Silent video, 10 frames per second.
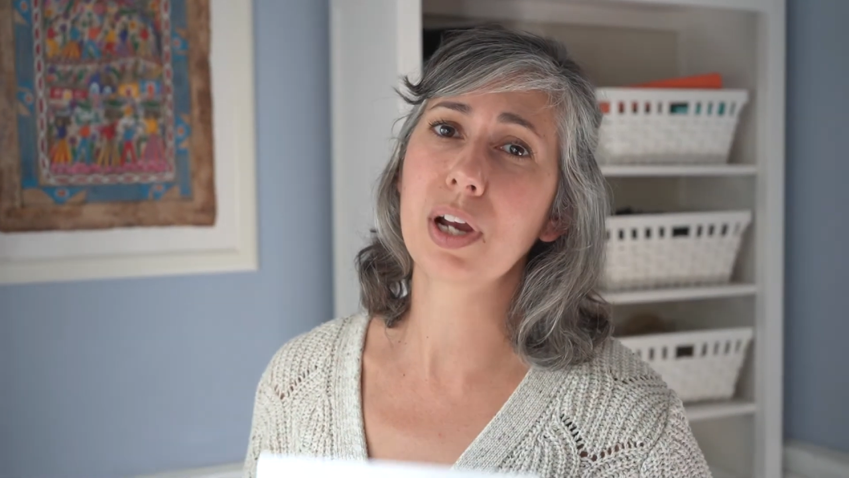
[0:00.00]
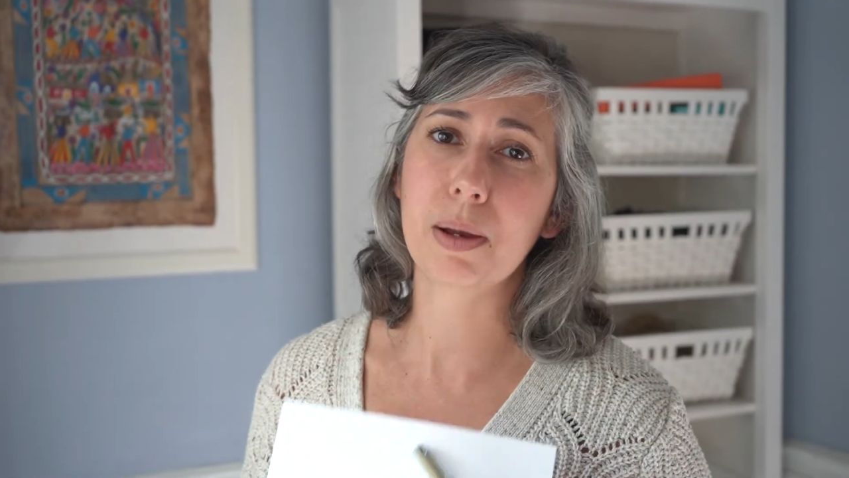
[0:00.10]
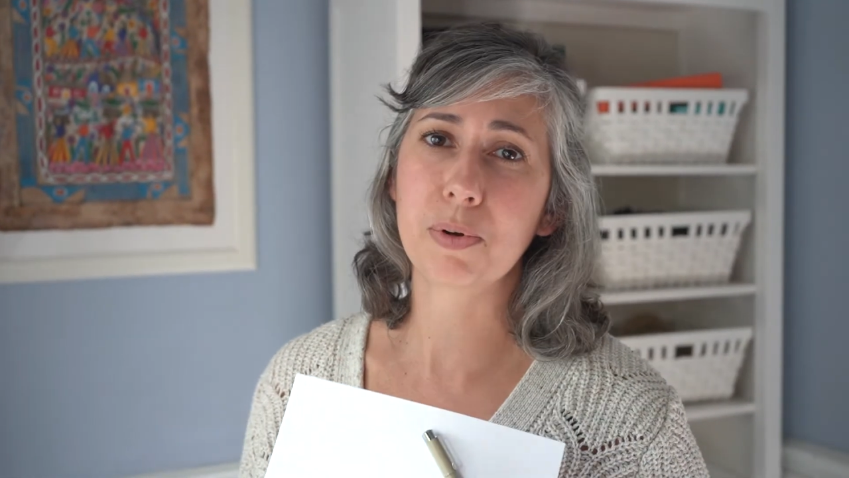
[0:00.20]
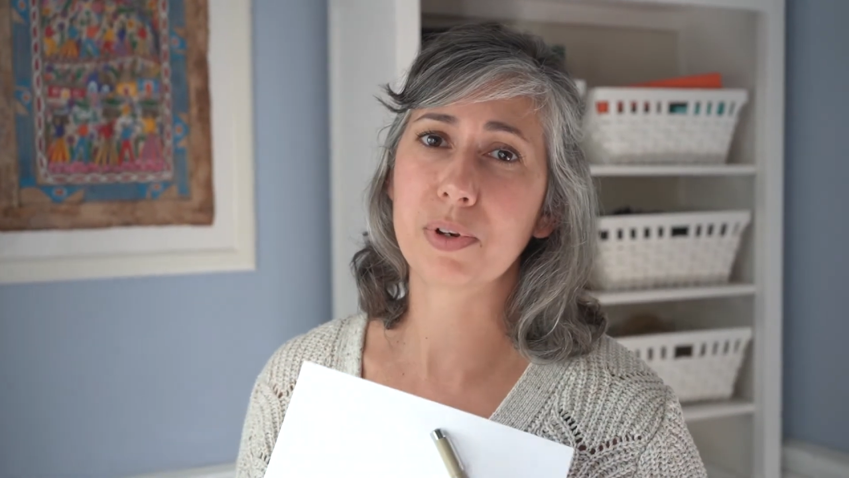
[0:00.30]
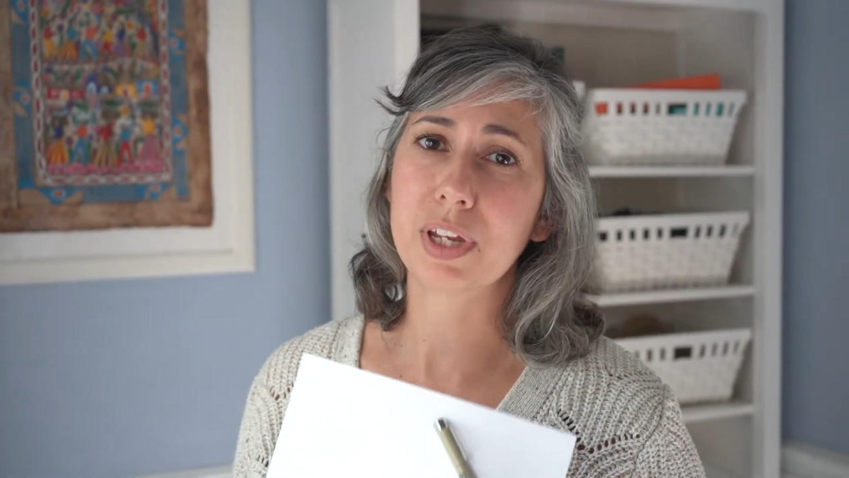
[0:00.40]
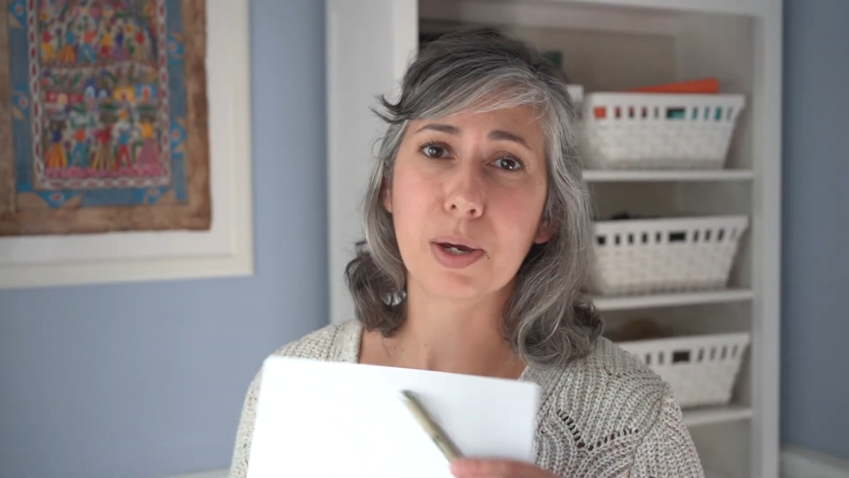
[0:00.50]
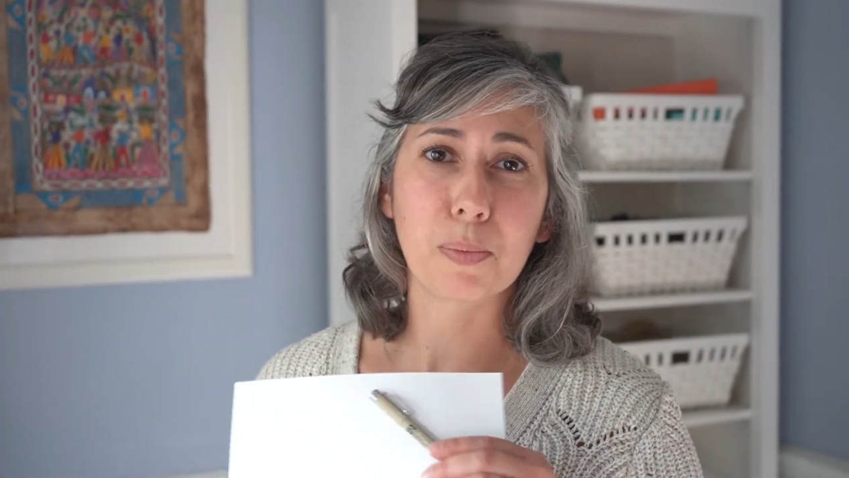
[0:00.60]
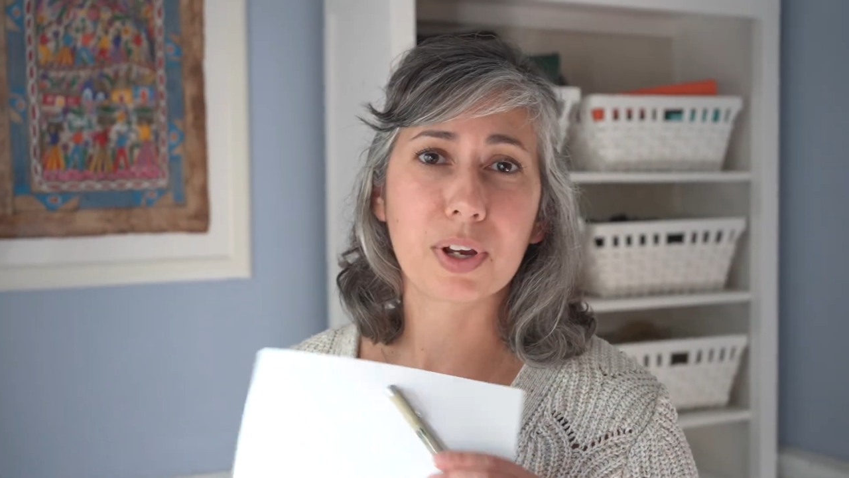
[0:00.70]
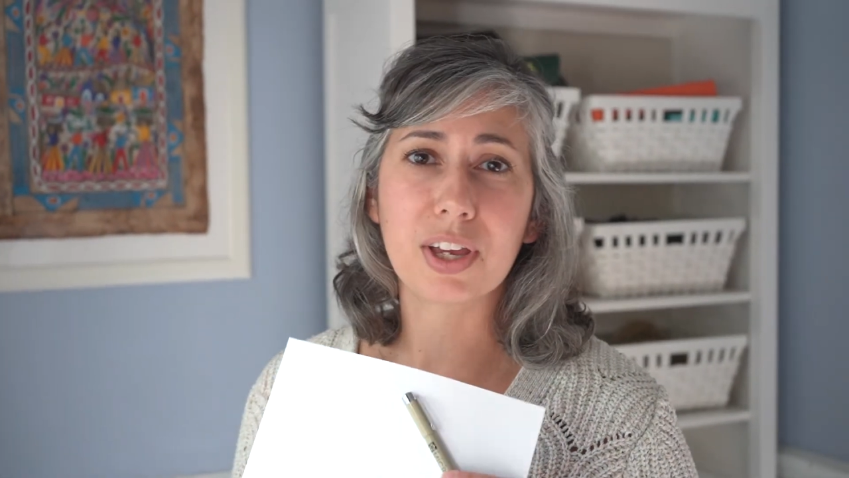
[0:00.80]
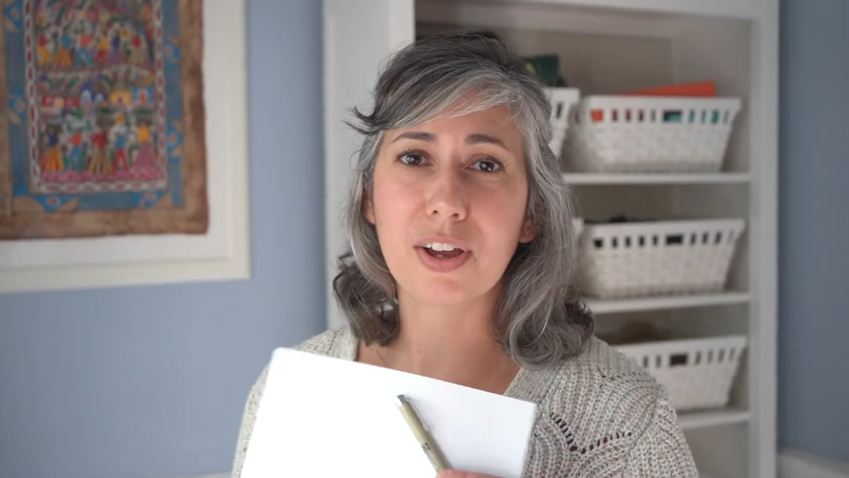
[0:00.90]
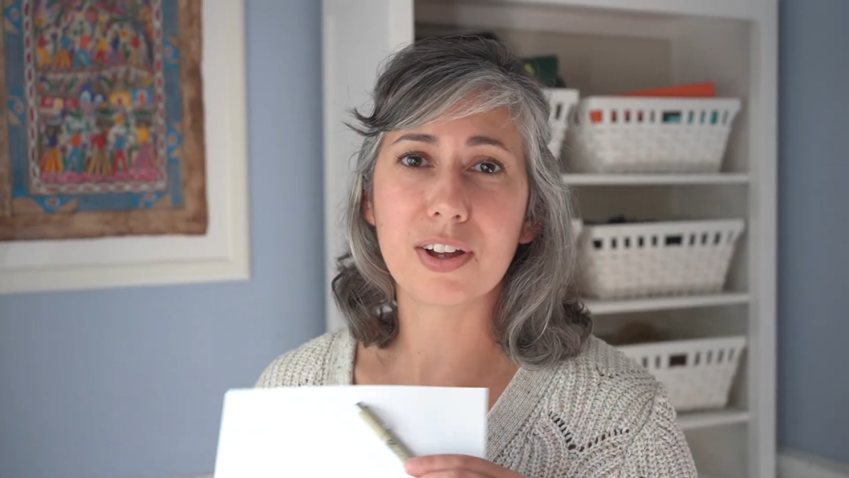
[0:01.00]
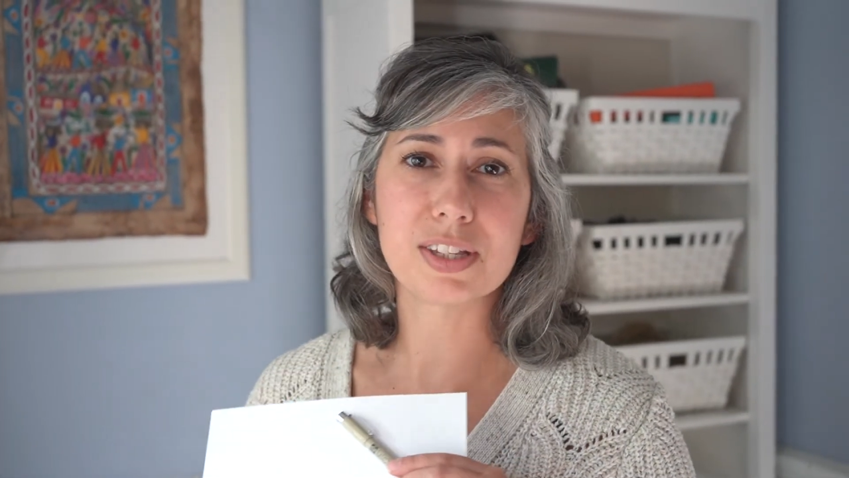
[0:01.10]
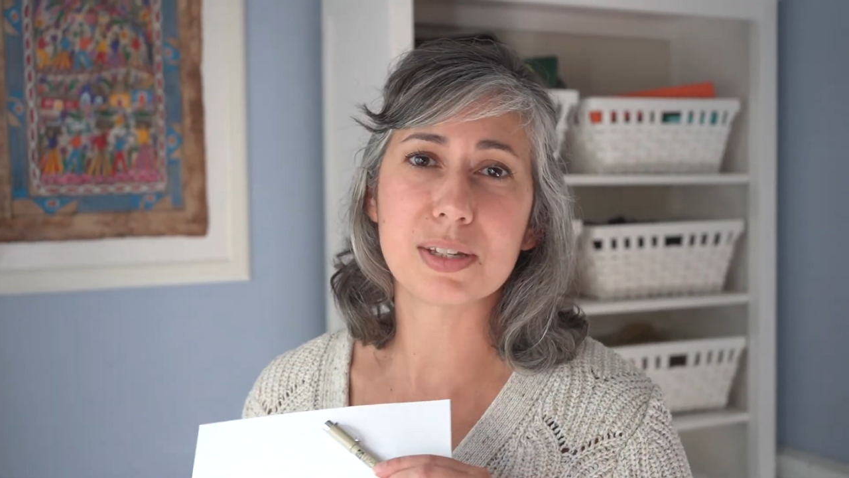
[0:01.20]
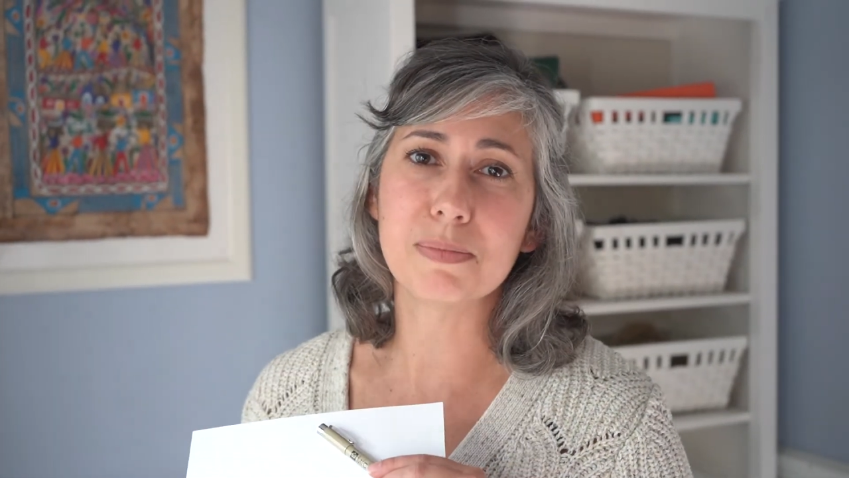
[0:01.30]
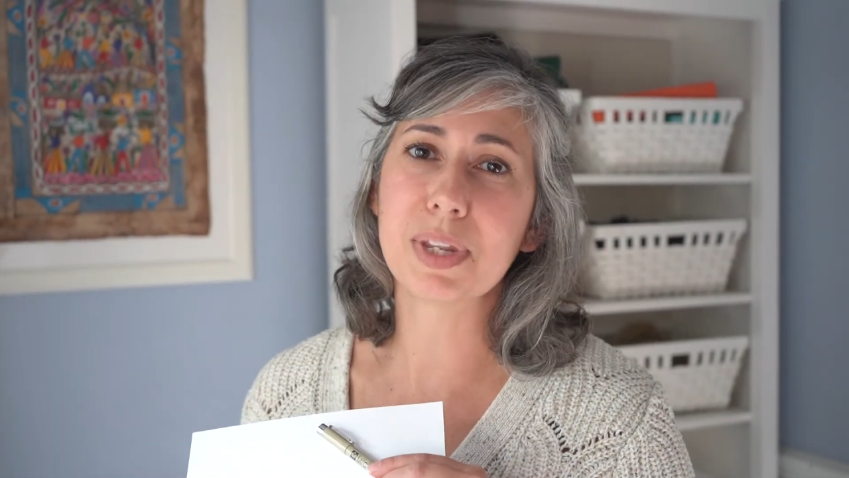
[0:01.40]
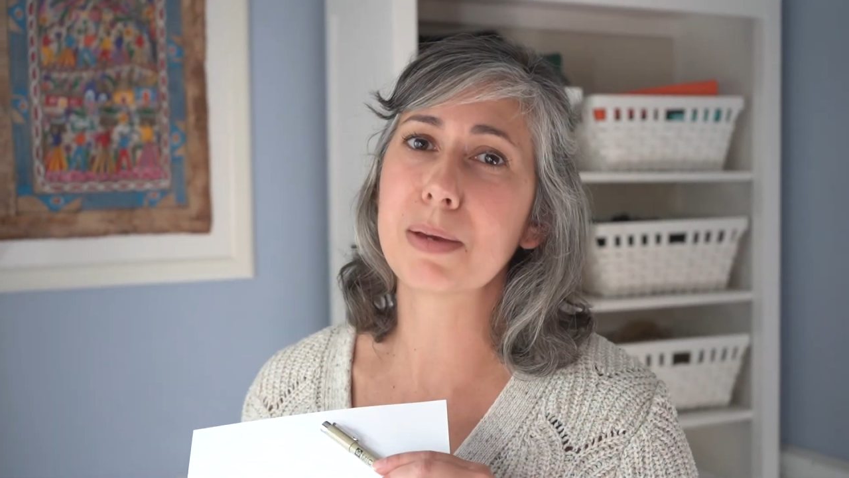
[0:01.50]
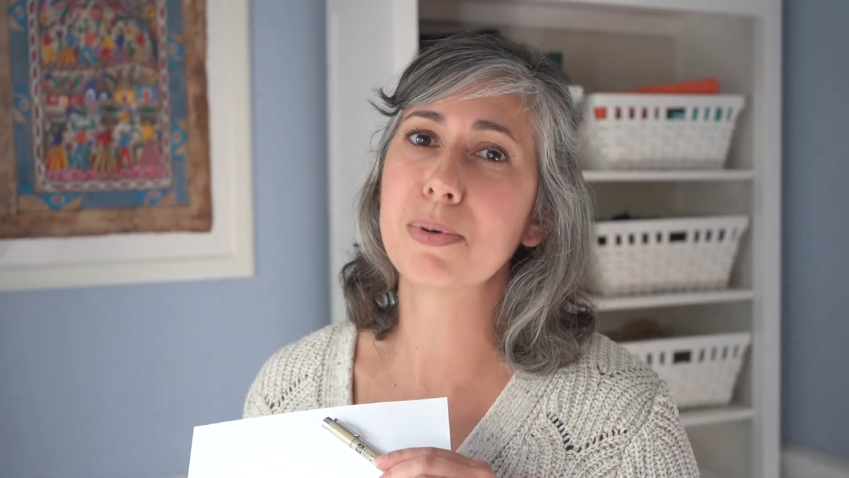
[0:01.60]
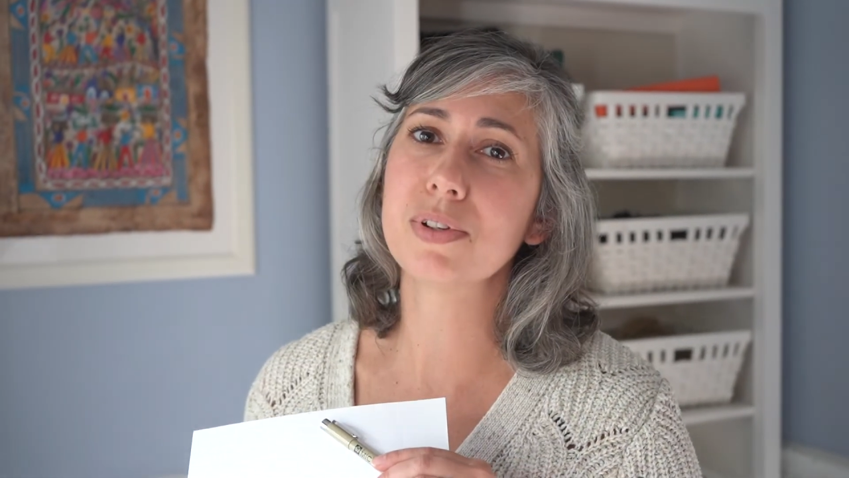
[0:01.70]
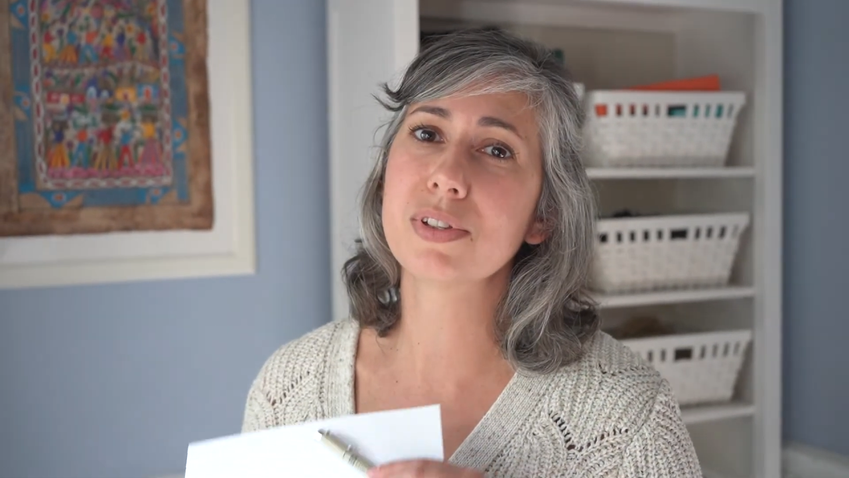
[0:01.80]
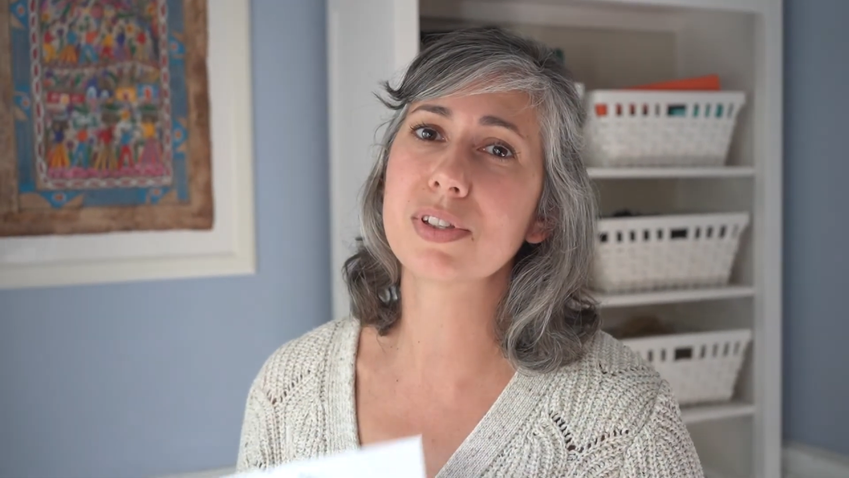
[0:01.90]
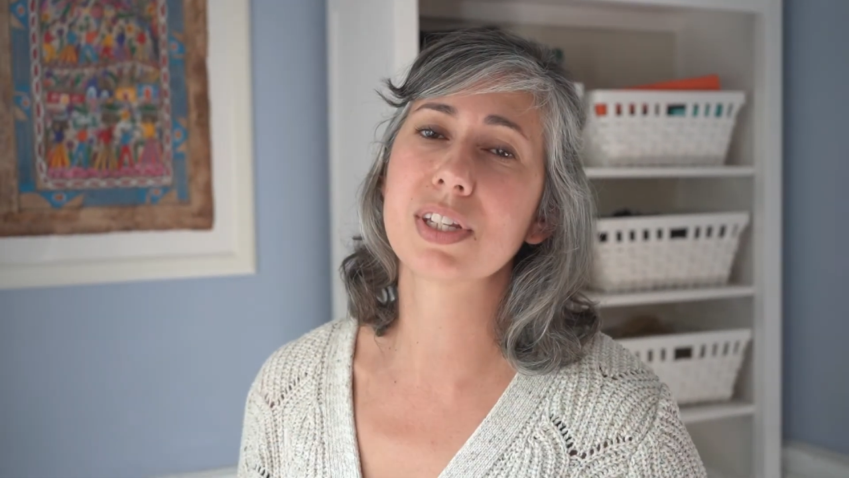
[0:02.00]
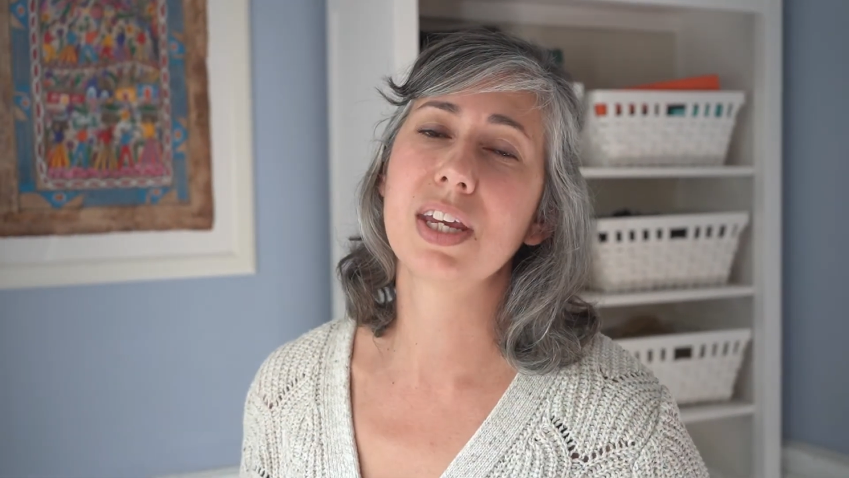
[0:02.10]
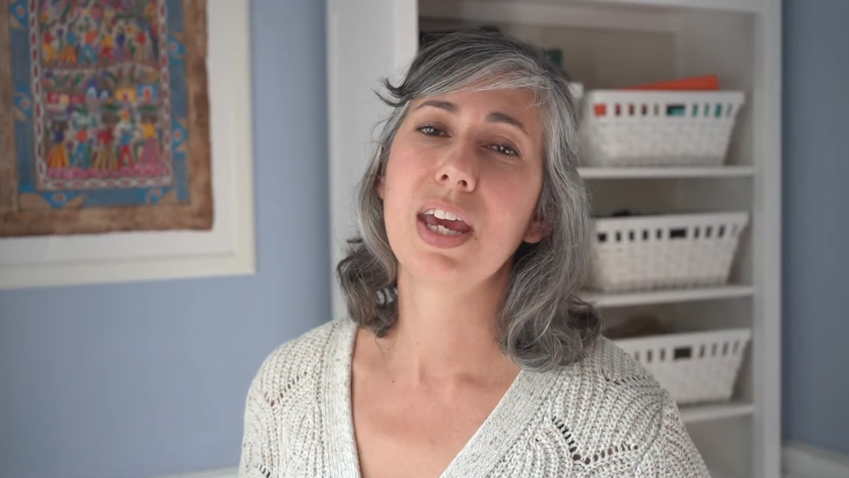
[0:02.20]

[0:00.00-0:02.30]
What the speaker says: I'm going to get working on some labels